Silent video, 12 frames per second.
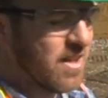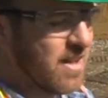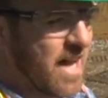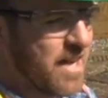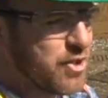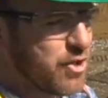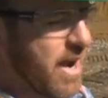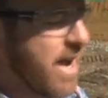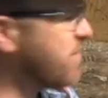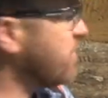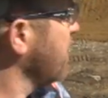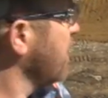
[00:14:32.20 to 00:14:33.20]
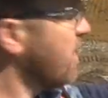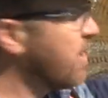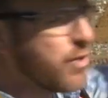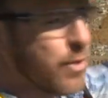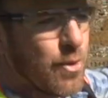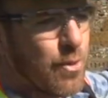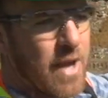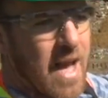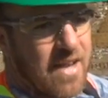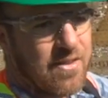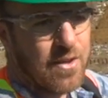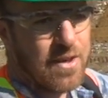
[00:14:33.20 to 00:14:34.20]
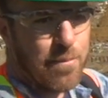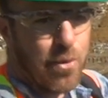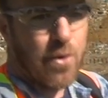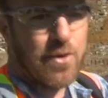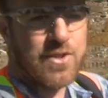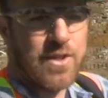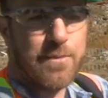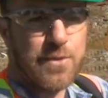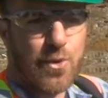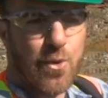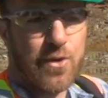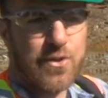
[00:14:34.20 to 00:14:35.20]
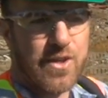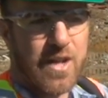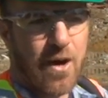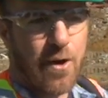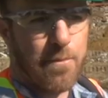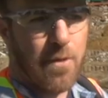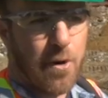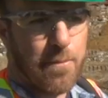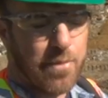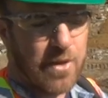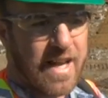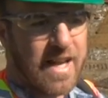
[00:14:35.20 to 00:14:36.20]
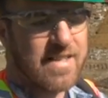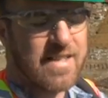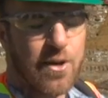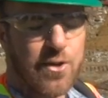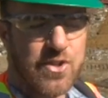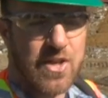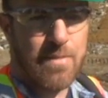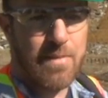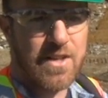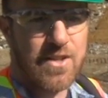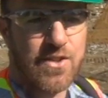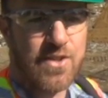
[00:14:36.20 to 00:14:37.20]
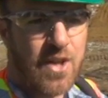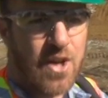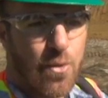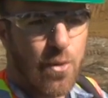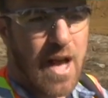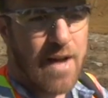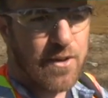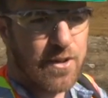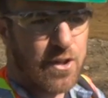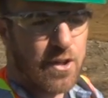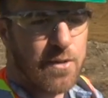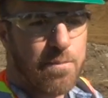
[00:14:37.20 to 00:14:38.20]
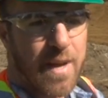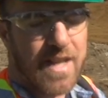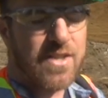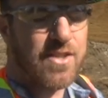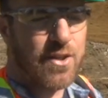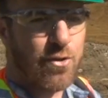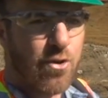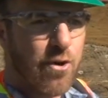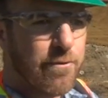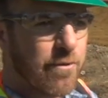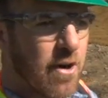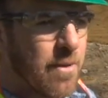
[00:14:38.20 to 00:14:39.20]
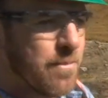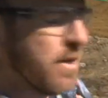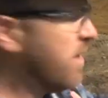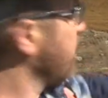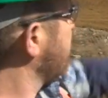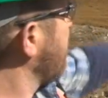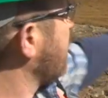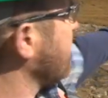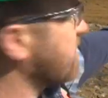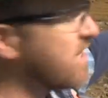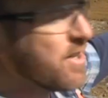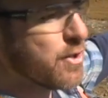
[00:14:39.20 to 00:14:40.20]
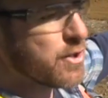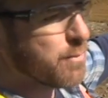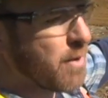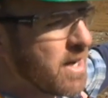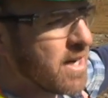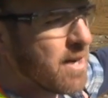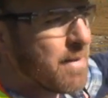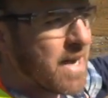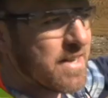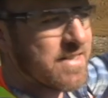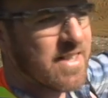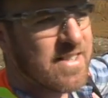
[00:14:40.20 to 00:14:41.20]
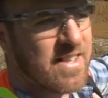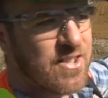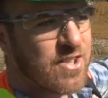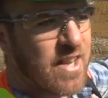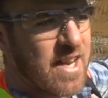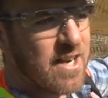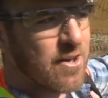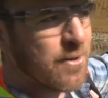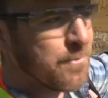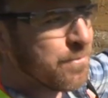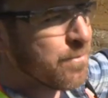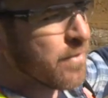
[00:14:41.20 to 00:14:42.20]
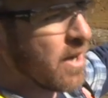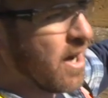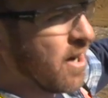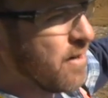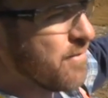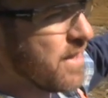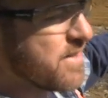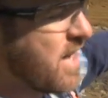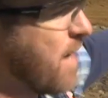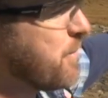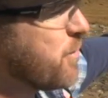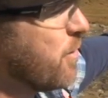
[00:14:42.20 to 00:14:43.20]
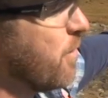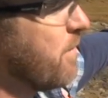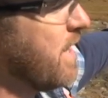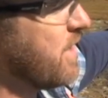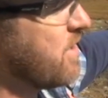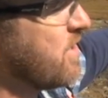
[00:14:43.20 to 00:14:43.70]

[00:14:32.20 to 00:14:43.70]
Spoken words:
a lot of trash. So we had to import some soil so that our plants and our seed mixes would have a good base to grow from. So you can see they're spreading about a 6-inch layer of the topsoil mix